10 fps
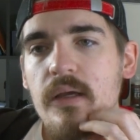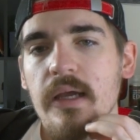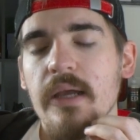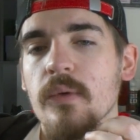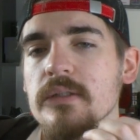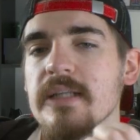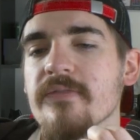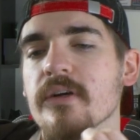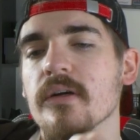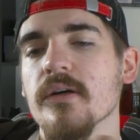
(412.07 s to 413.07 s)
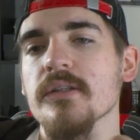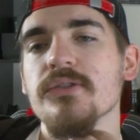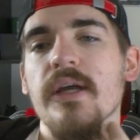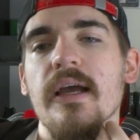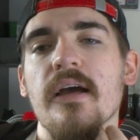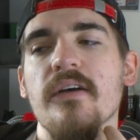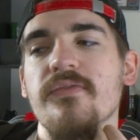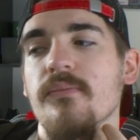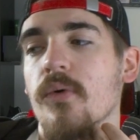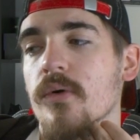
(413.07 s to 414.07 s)
It will never hurt to
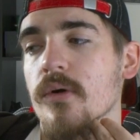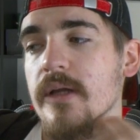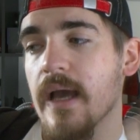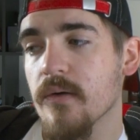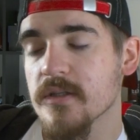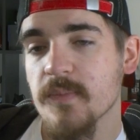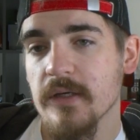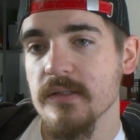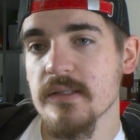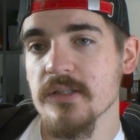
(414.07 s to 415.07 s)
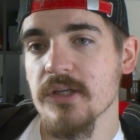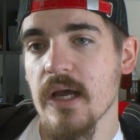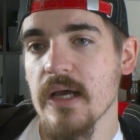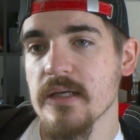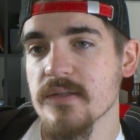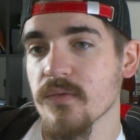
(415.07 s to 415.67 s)
have more counterspells, such as